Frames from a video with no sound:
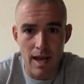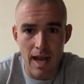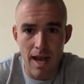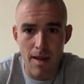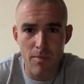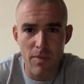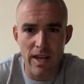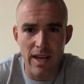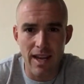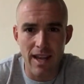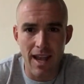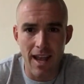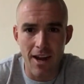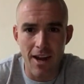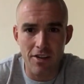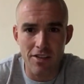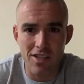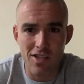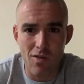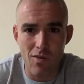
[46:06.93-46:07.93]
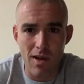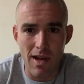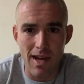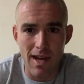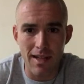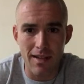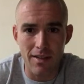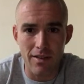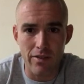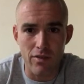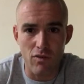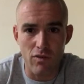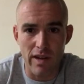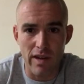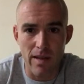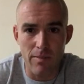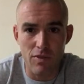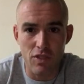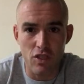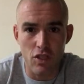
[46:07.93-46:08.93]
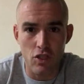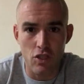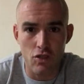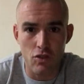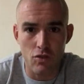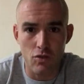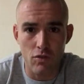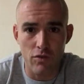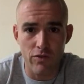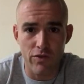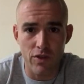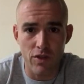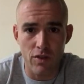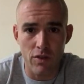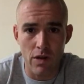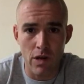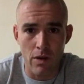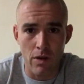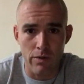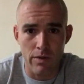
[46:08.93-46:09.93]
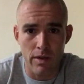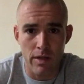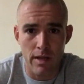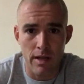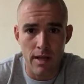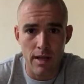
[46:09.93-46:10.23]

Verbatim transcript: How many air squat reps should you do for growth?